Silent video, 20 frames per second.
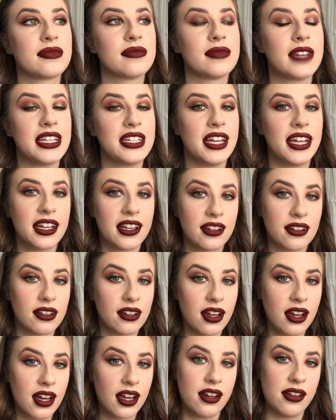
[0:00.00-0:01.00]
they take a
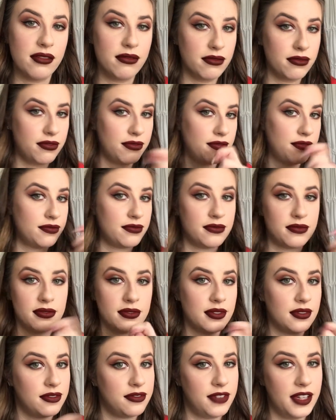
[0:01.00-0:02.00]
lot of
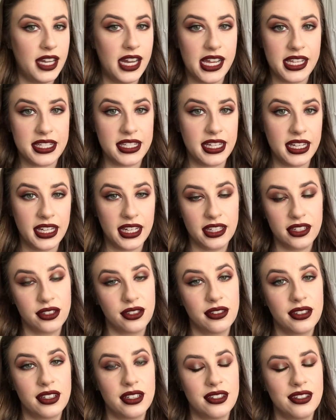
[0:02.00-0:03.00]
finessing
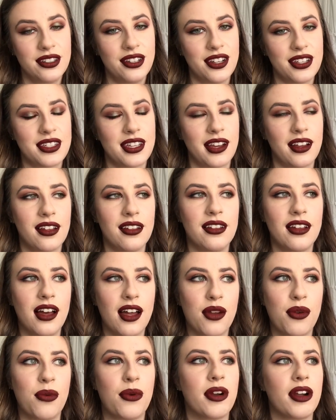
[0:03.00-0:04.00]
and just like a
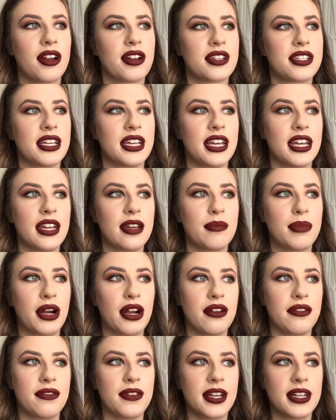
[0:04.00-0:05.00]
lot of work to get it
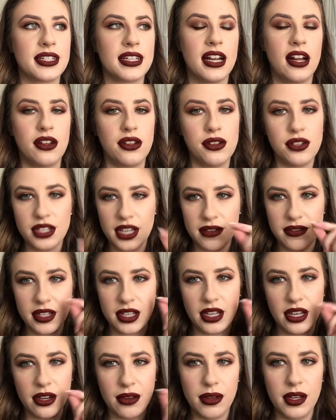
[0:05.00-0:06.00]
perfect, and I'll usually have to
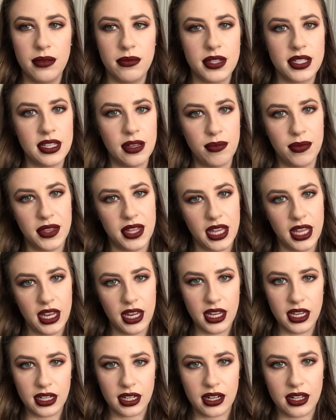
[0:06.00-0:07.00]
go in with something
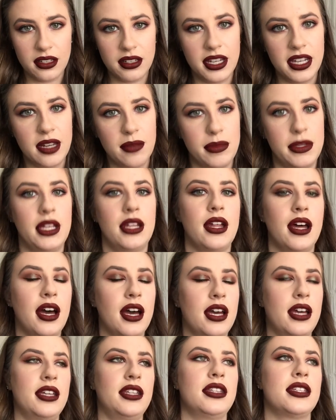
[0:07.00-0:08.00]
and clean up the
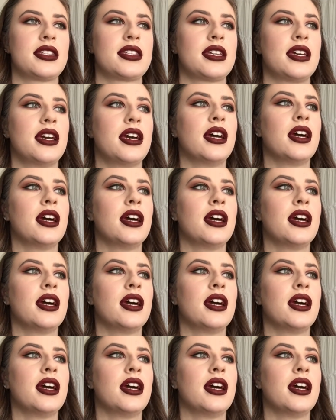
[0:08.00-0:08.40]
lines.